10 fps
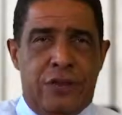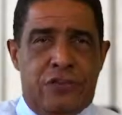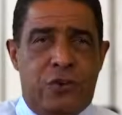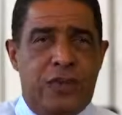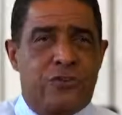
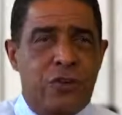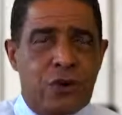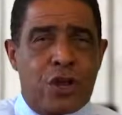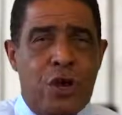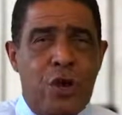So as
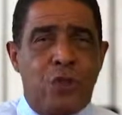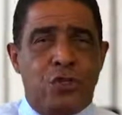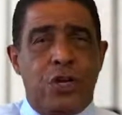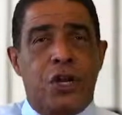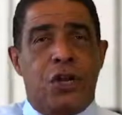their
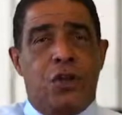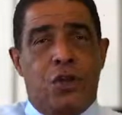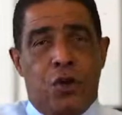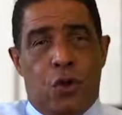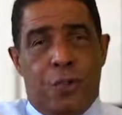coach,
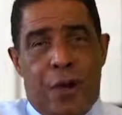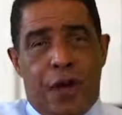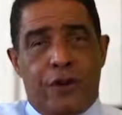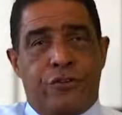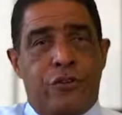you'll
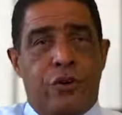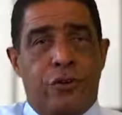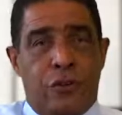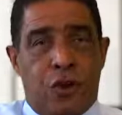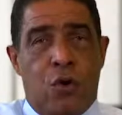
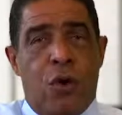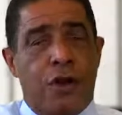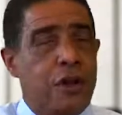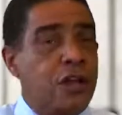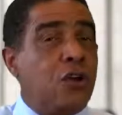monitor the
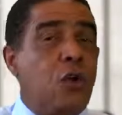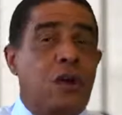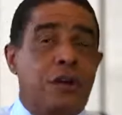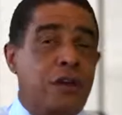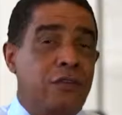quantity and
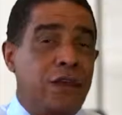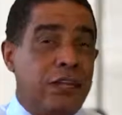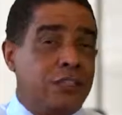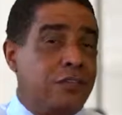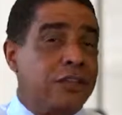quality of
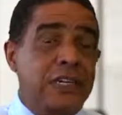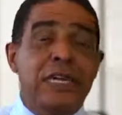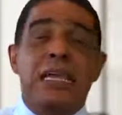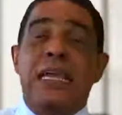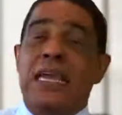
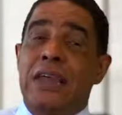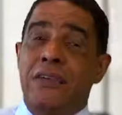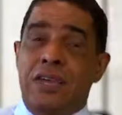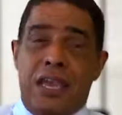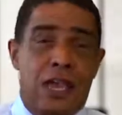activity
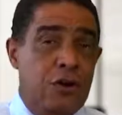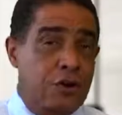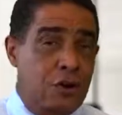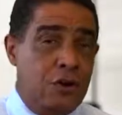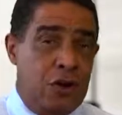in the
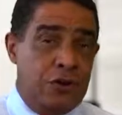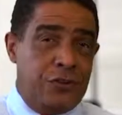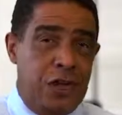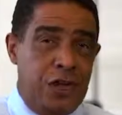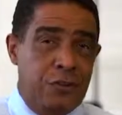calendar at all
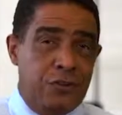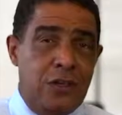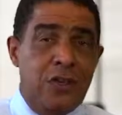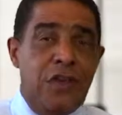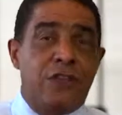times.
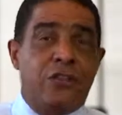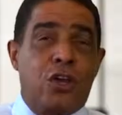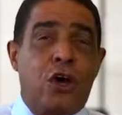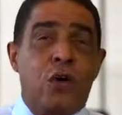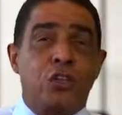As a
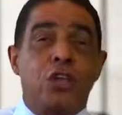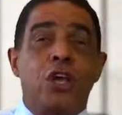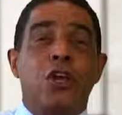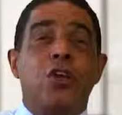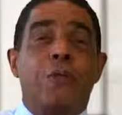coach,
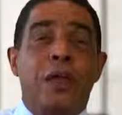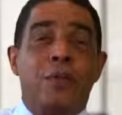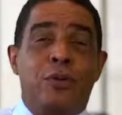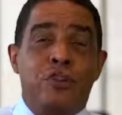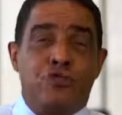you'll be
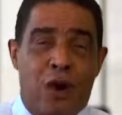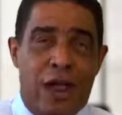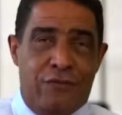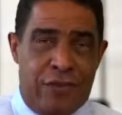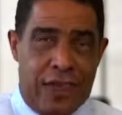able to
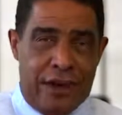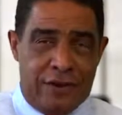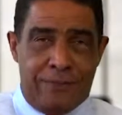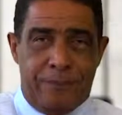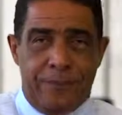drive that.